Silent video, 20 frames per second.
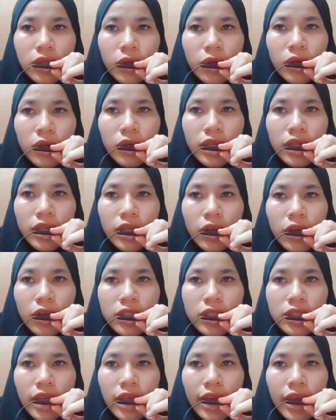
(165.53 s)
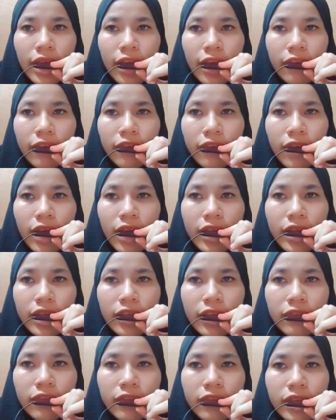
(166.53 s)
or contact have
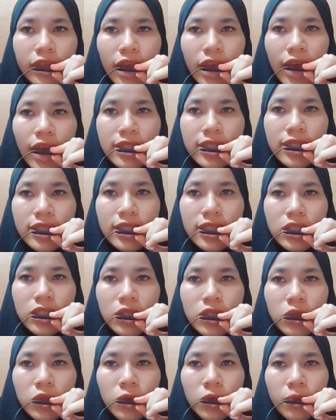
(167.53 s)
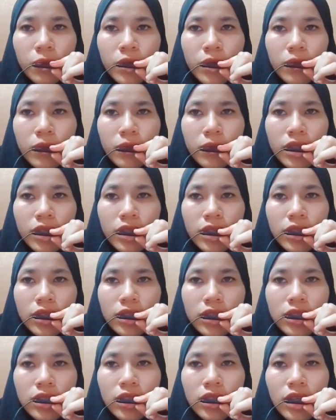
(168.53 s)
uneven access to permanent
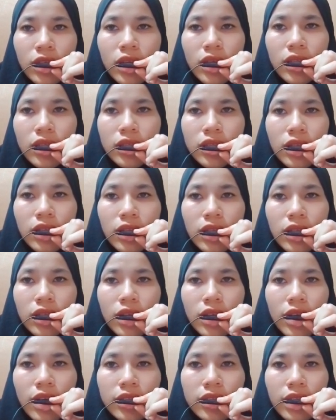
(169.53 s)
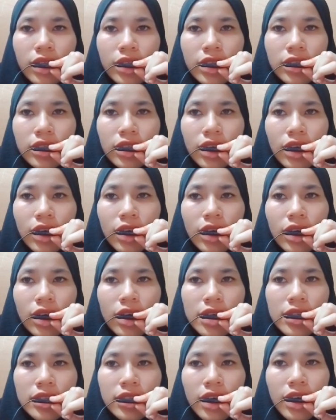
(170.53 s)
data.
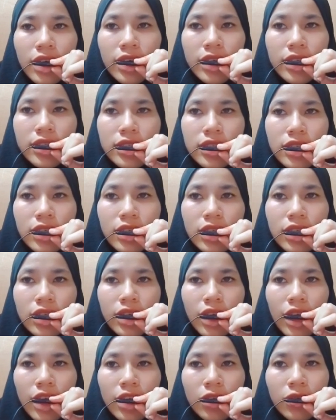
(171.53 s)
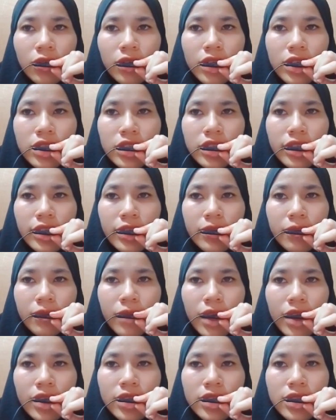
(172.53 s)
There is an acknowledged
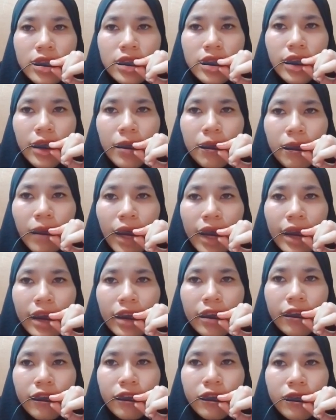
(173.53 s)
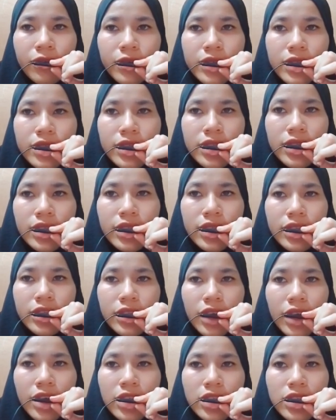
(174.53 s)
imbalance that might influence the
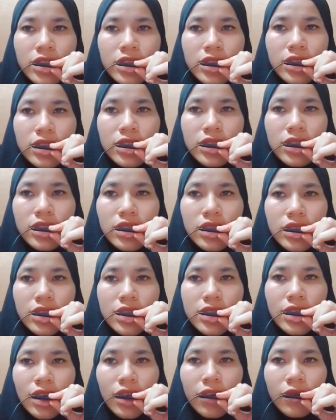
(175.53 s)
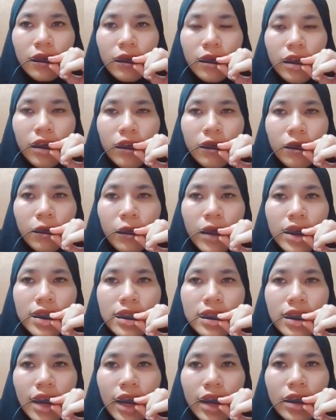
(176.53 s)
interaction result if one
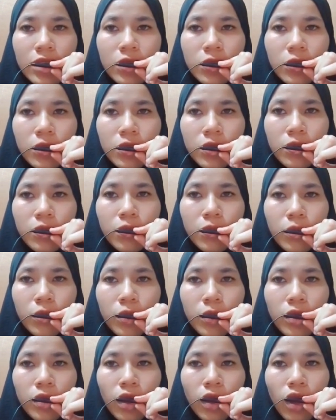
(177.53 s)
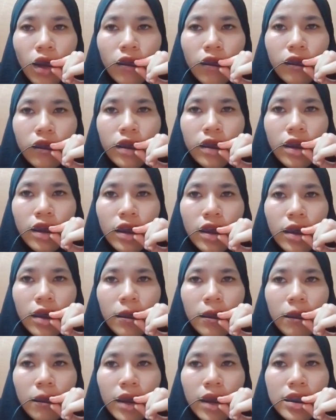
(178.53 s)
side knows more of
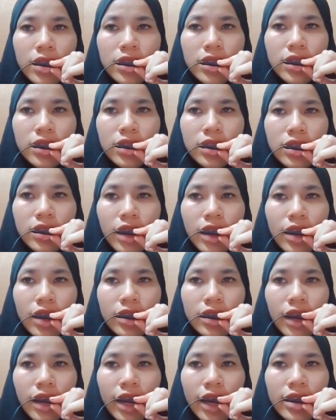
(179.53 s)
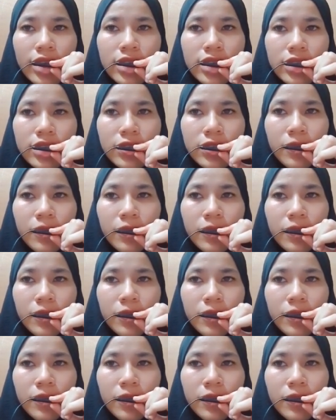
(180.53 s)
better than the other.